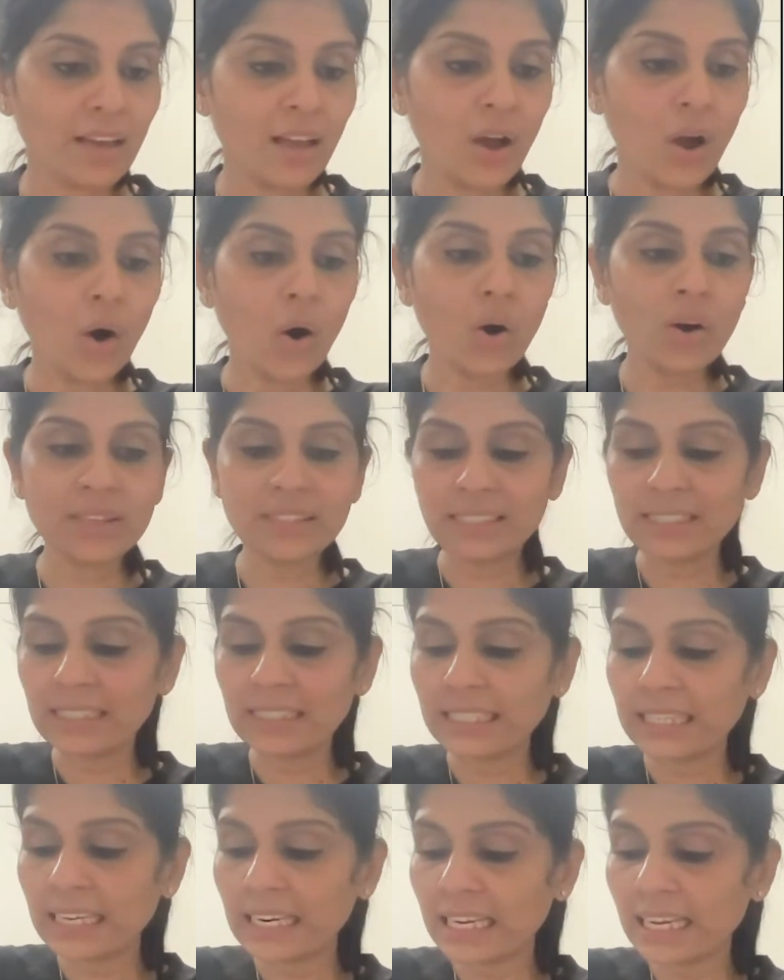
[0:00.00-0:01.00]
or
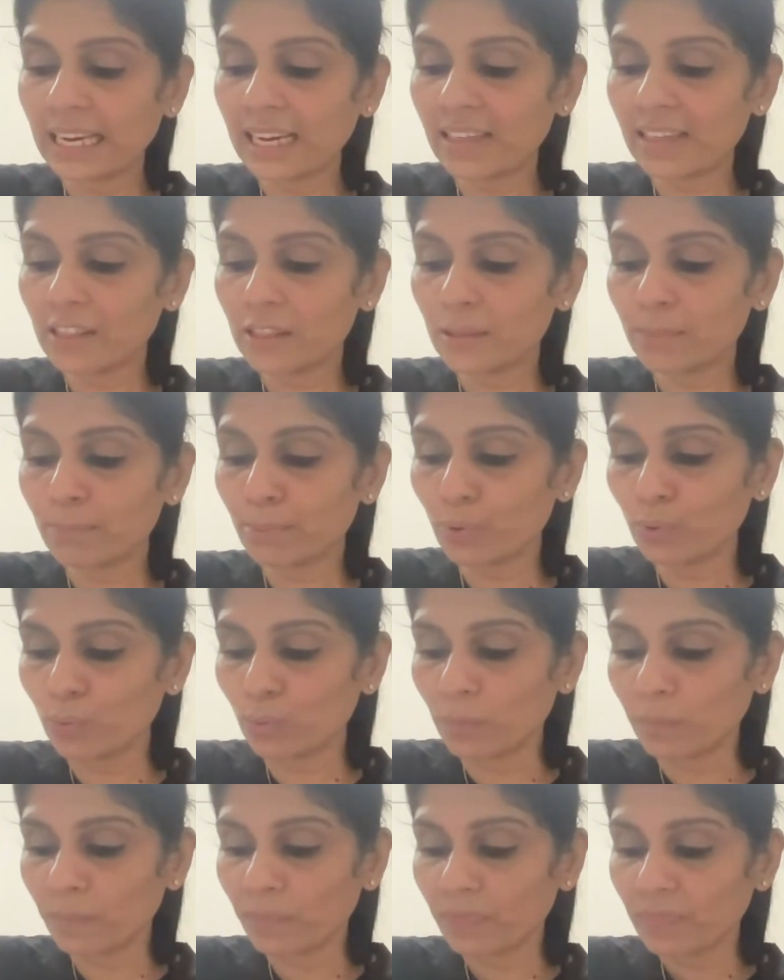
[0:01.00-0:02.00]
celiac
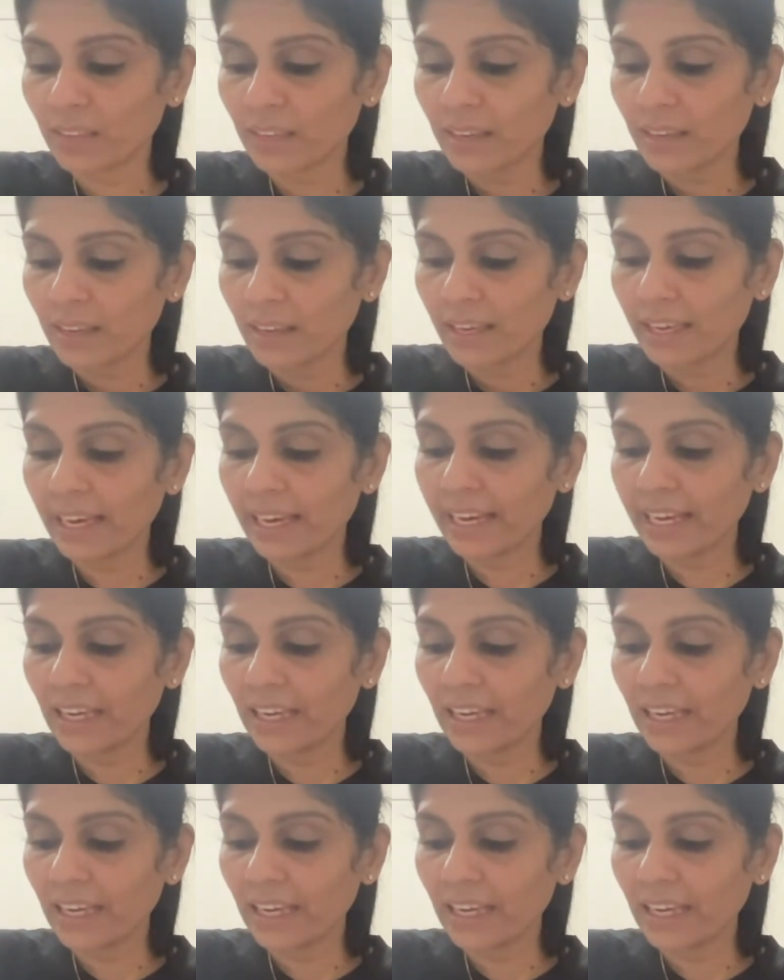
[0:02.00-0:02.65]
sprue yeah,